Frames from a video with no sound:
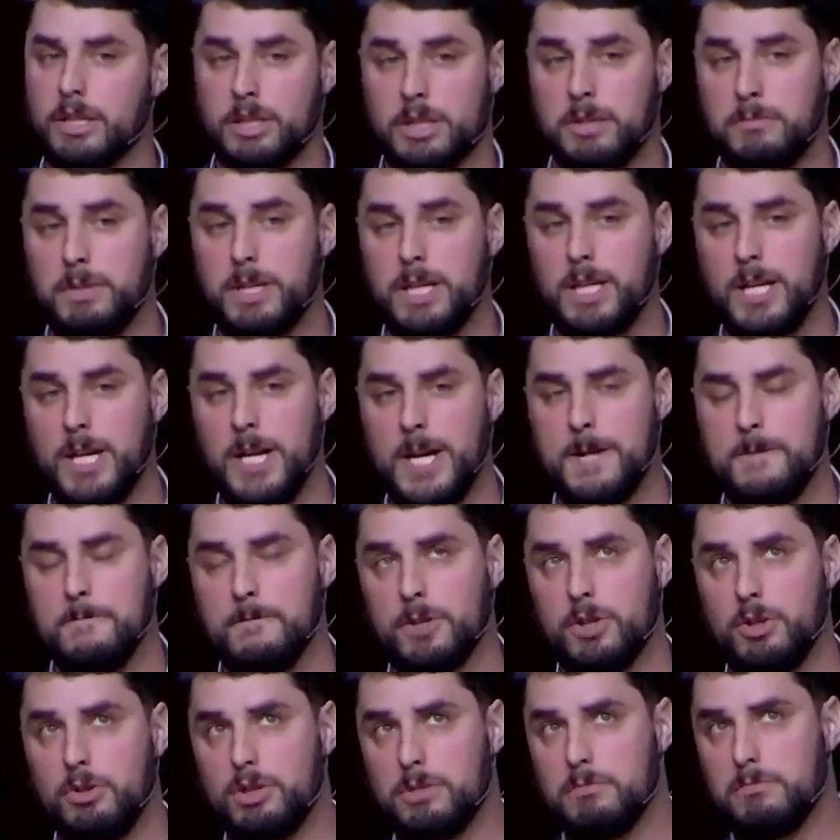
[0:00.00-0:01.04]
And to be
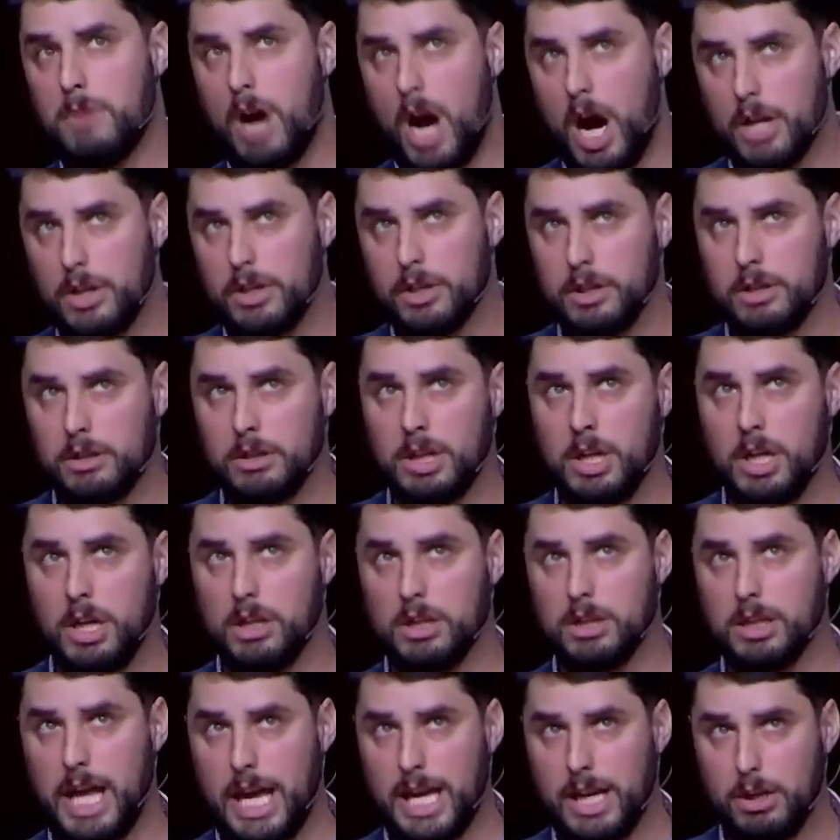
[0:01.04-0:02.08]
use modern
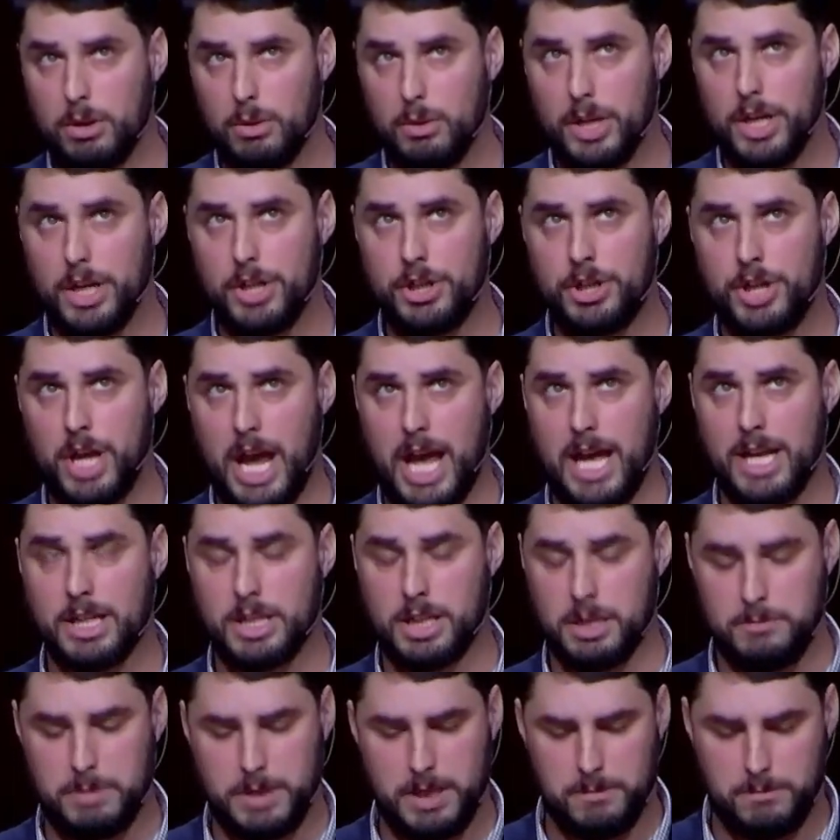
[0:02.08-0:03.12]
language and
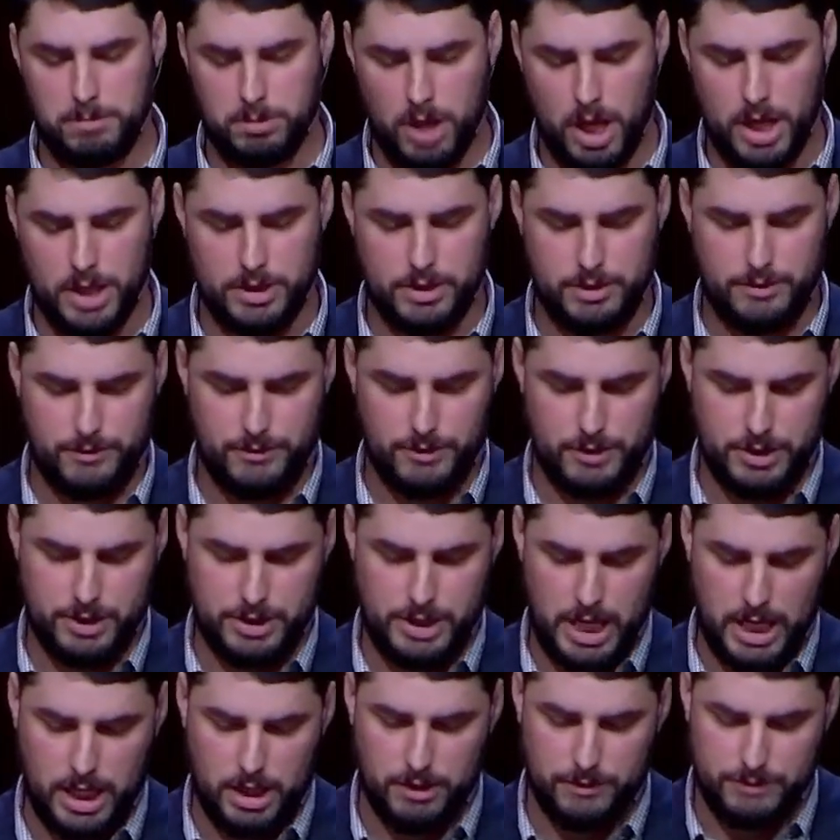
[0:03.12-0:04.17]
to be blunt for the
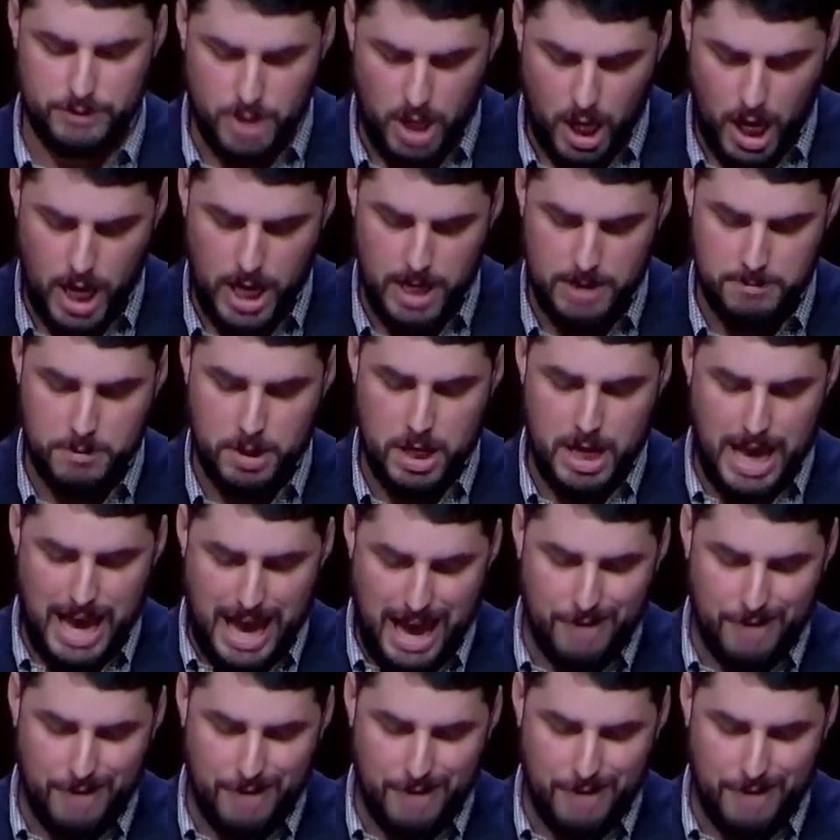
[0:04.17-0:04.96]
sake of time,